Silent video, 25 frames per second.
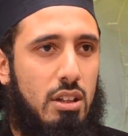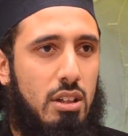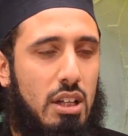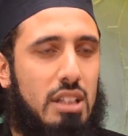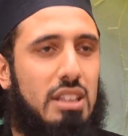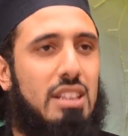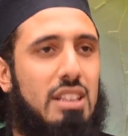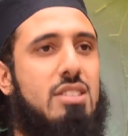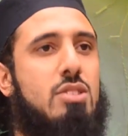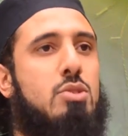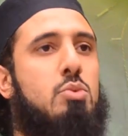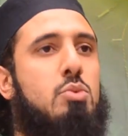
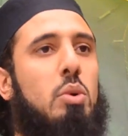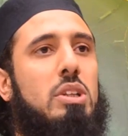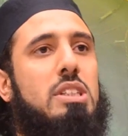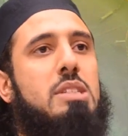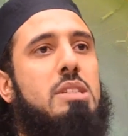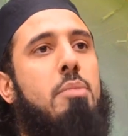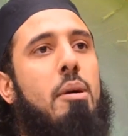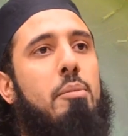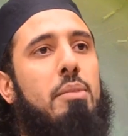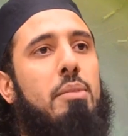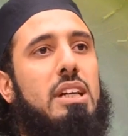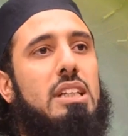And this is what
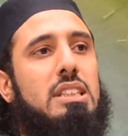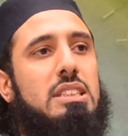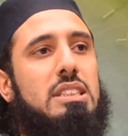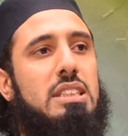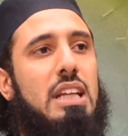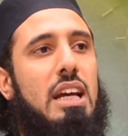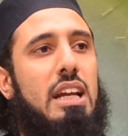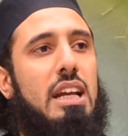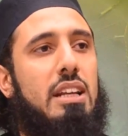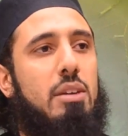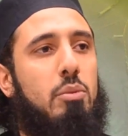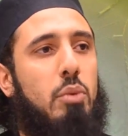Imam
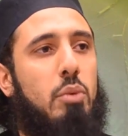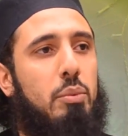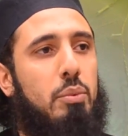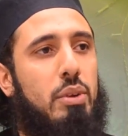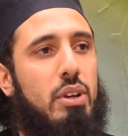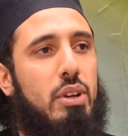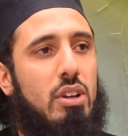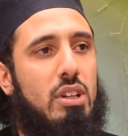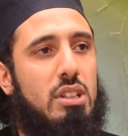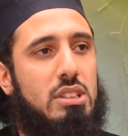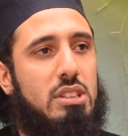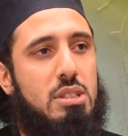al-Ghazali, when
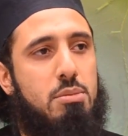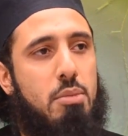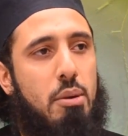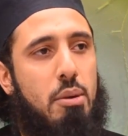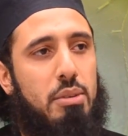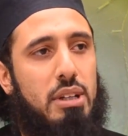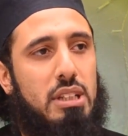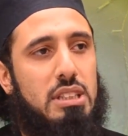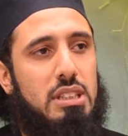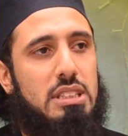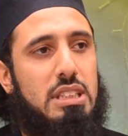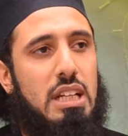we look at
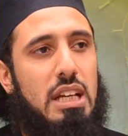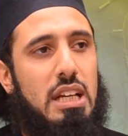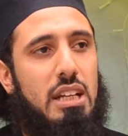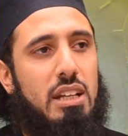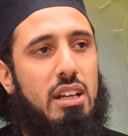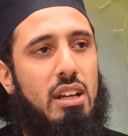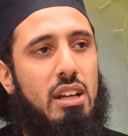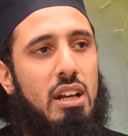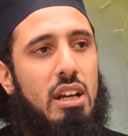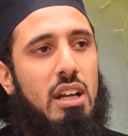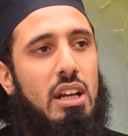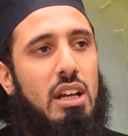Imam
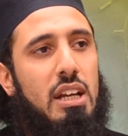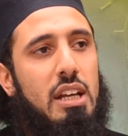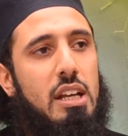al-Ghazali,